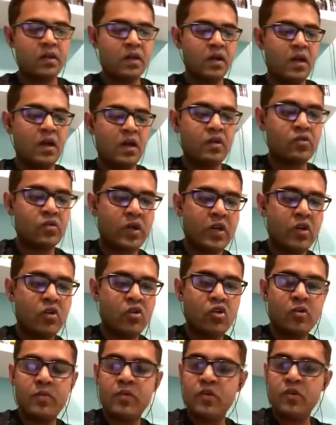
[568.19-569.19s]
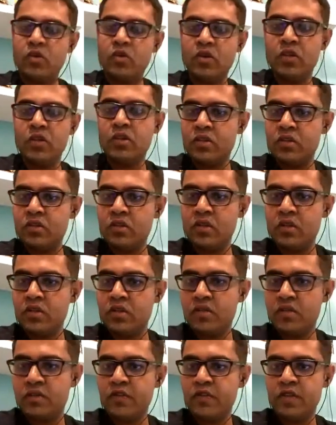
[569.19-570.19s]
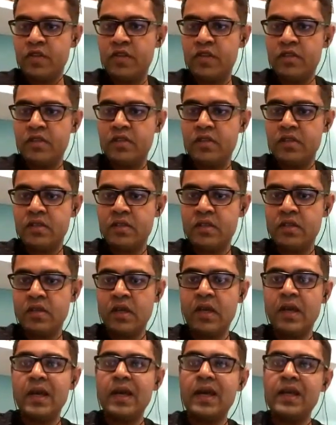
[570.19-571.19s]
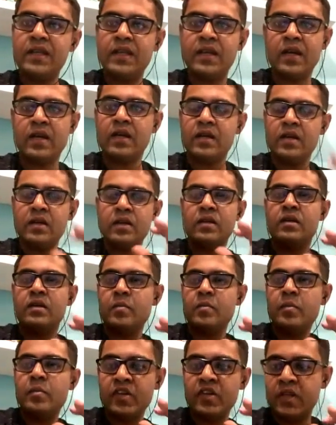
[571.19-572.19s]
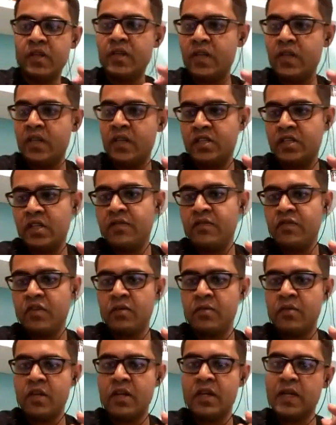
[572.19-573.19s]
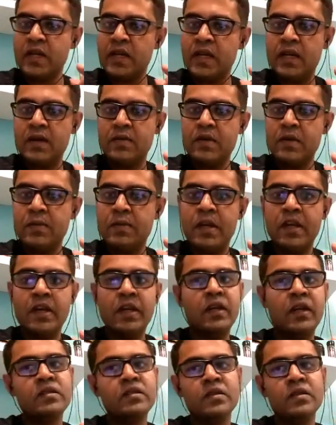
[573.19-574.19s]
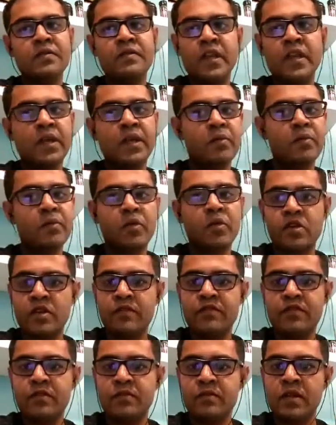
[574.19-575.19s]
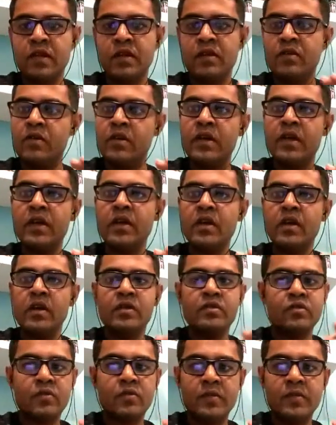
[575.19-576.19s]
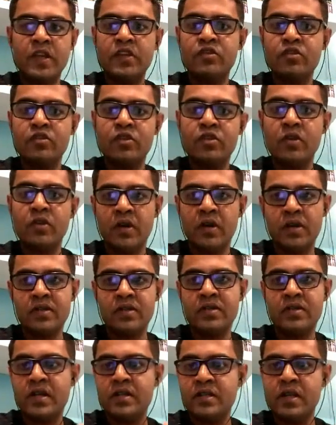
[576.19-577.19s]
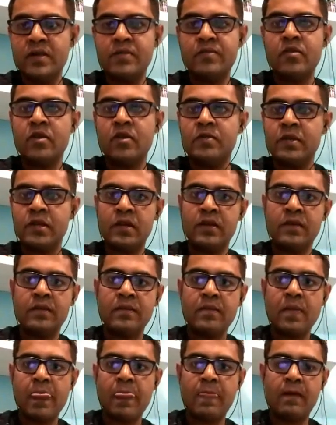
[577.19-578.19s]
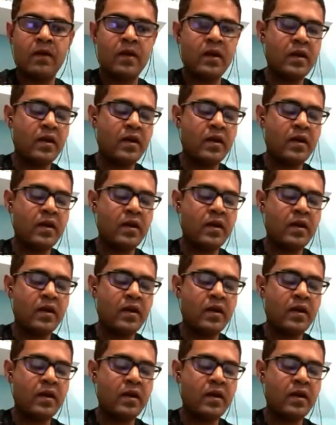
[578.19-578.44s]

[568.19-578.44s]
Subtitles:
So I hope you got the solution for this. And yeah, percentage change formula, again I'm repeating, is a very important formula. Okay. So make sure you understand that properly. All right.